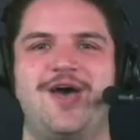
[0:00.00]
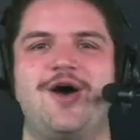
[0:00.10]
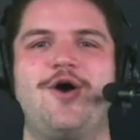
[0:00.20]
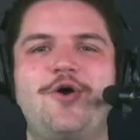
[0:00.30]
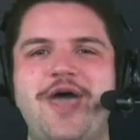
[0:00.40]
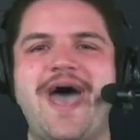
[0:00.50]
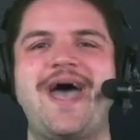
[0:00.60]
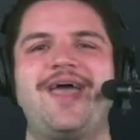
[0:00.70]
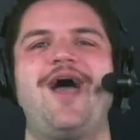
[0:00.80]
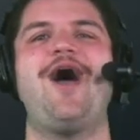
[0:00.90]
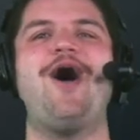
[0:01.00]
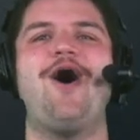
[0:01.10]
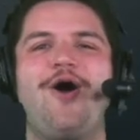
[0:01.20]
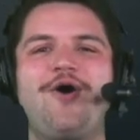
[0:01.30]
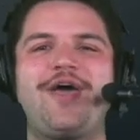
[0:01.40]
Who dat
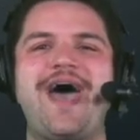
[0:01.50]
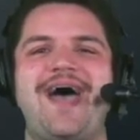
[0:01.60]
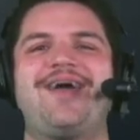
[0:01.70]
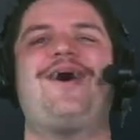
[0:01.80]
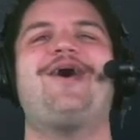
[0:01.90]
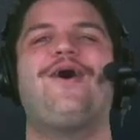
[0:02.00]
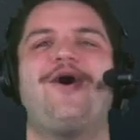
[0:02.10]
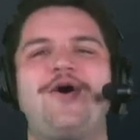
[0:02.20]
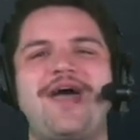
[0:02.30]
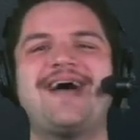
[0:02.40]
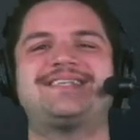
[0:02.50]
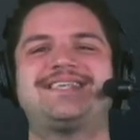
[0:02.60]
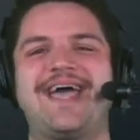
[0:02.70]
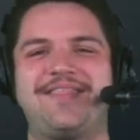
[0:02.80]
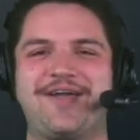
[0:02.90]
saying they're
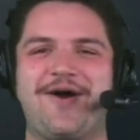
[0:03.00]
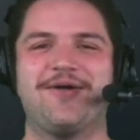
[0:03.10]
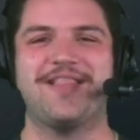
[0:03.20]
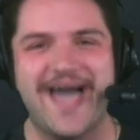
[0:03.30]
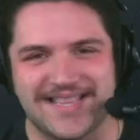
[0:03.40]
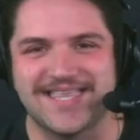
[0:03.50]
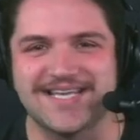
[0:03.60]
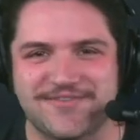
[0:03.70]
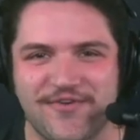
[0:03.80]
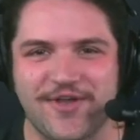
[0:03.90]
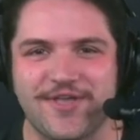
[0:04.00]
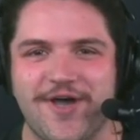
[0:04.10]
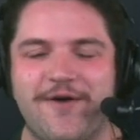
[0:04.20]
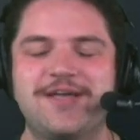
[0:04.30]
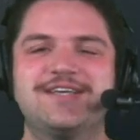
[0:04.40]
going to like this
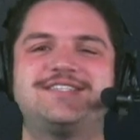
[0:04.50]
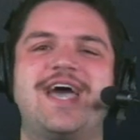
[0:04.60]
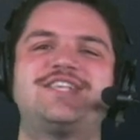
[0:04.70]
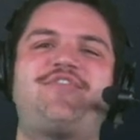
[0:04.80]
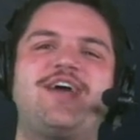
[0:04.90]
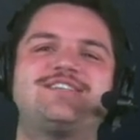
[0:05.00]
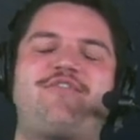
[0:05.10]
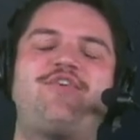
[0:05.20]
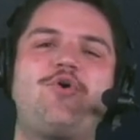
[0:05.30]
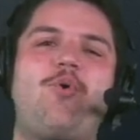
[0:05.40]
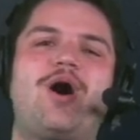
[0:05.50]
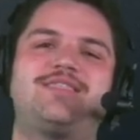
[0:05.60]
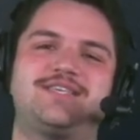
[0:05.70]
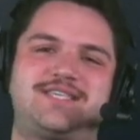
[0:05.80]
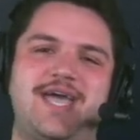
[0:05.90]
video? Saints fans, if you want
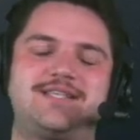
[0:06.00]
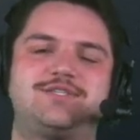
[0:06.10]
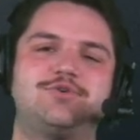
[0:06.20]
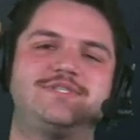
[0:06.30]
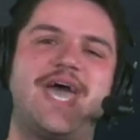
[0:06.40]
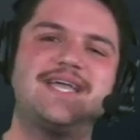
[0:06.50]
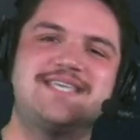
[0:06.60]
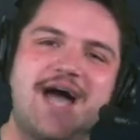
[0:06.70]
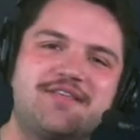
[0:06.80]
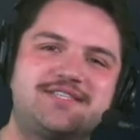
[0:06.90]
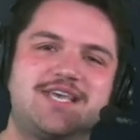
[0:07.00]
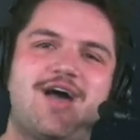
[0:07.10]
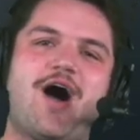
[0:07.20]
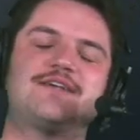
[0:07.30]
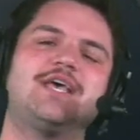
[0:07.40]
the Saints to take down the
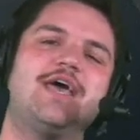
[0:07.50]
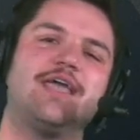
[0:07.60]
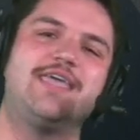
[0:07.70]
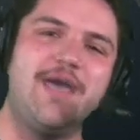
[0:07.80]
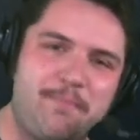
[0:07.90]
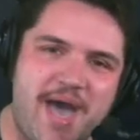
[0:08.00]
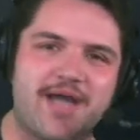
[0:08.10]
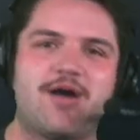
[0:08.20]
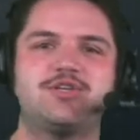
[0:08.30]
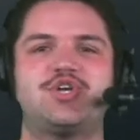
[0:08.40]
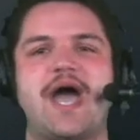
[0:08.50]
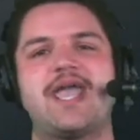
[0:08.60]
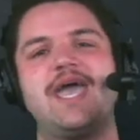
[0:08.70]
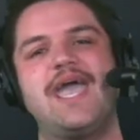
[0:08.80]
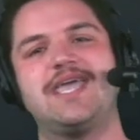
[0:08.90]
Seahawks, get back on track,
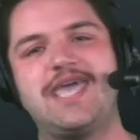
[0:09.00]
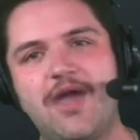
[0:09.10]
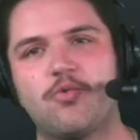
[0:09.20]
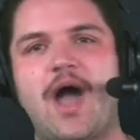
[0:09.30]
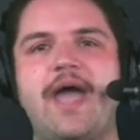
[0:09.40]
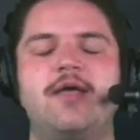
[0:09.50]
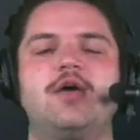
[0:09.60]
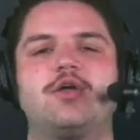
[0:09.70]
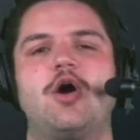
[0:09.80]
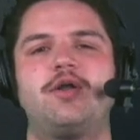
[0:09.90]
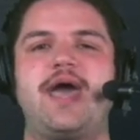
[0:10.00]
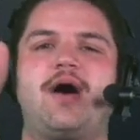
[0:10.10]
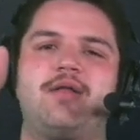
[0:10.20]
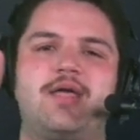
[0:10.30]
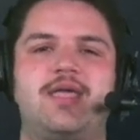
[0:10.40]
and get right, go
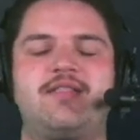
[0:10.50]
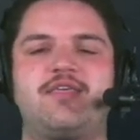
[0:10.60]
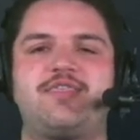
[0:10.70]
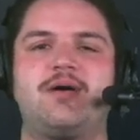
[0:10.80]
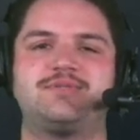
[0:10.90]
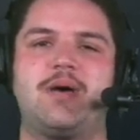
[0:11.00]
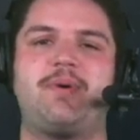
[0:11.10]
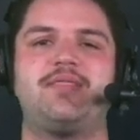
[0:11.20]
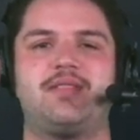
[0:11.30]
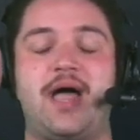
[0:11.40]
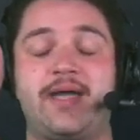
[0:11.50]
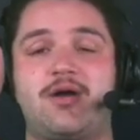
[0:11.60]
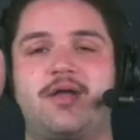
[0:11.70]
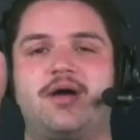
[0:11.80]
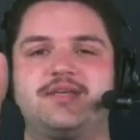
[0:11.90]
down, get the thumbs up on
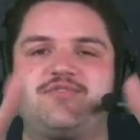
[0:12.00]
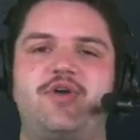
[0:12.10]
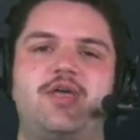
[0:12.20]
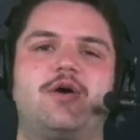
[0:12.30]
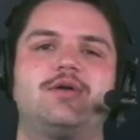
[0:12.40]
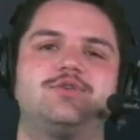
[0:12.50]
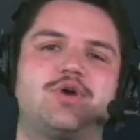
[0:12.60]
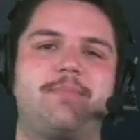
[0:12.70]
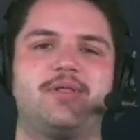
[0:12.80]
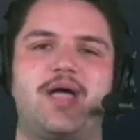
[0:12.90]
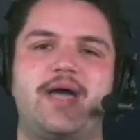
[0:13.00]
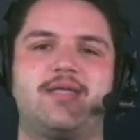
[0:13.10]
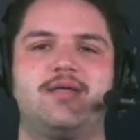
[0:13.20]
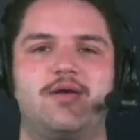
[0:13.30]
icon on this video, and drop a like.